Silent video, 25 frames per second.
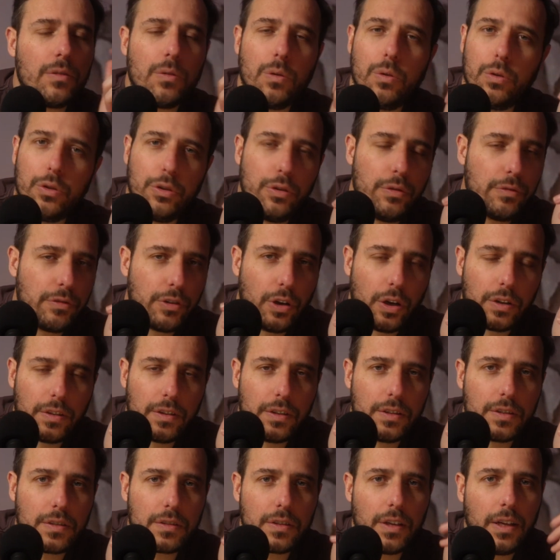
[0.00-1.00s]
or you've got
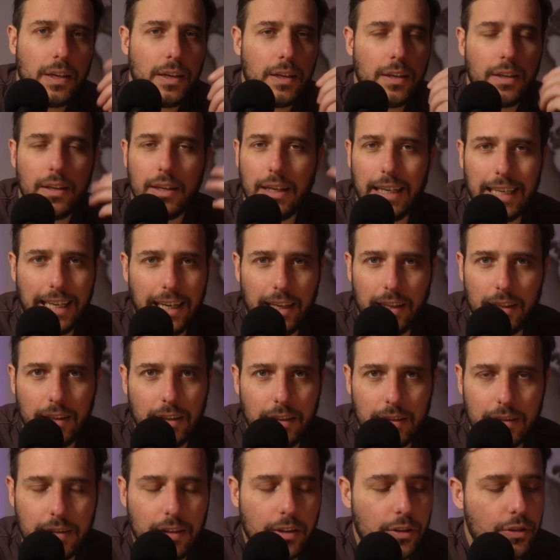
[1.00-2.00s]
this, again, in the
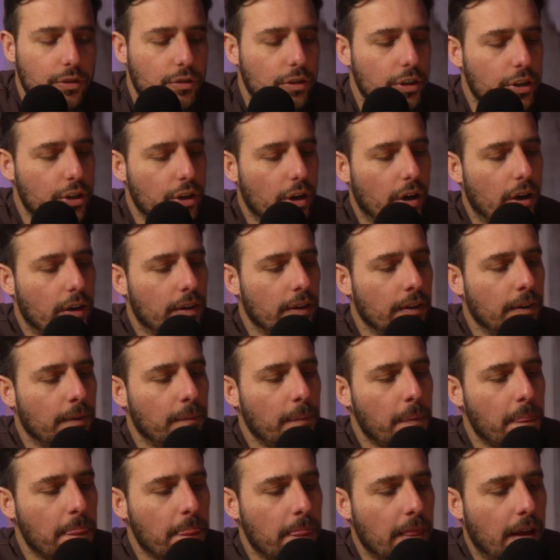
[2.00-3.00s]
synastry chart.
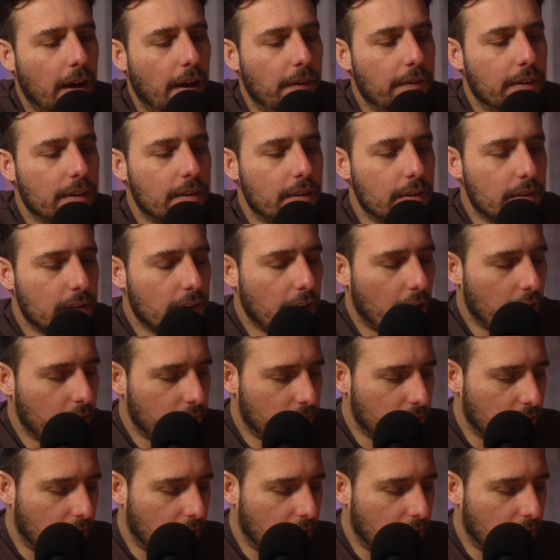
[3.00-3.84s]
And this is kind of